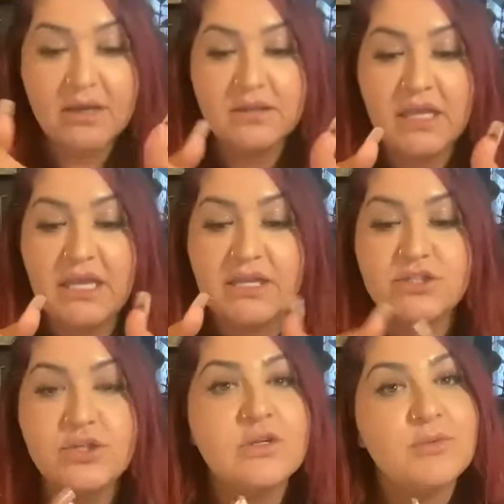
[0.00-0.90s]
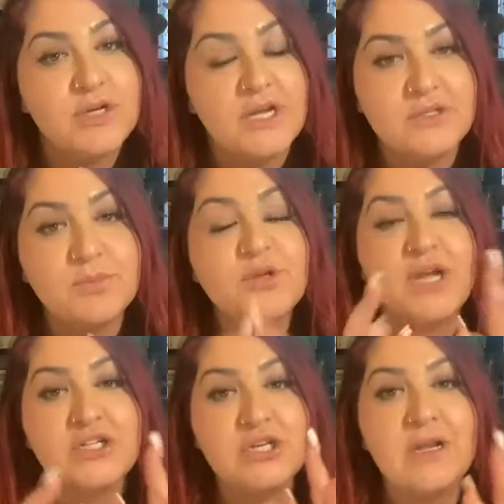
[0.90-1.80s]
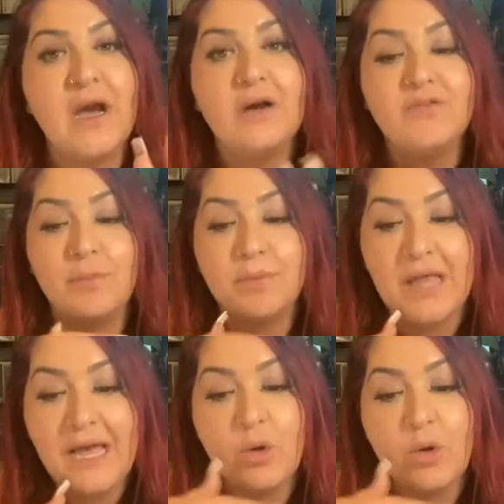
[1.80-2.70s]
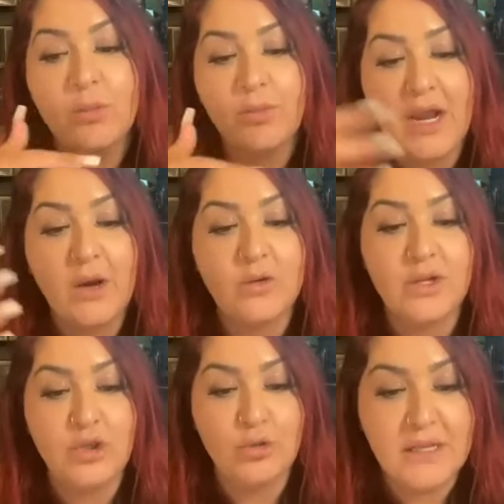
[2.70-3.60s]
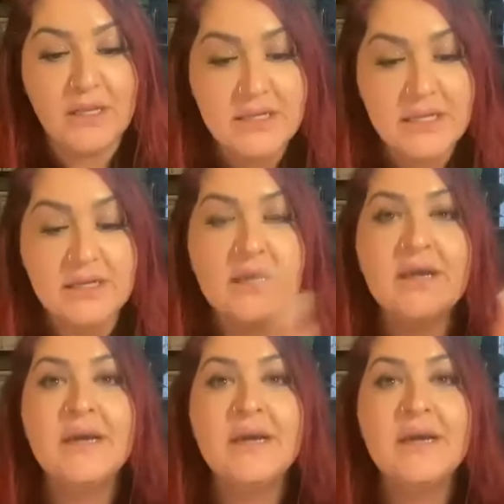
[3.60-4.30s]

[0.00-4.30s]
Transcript: lead to the production of black or brown eumelanin,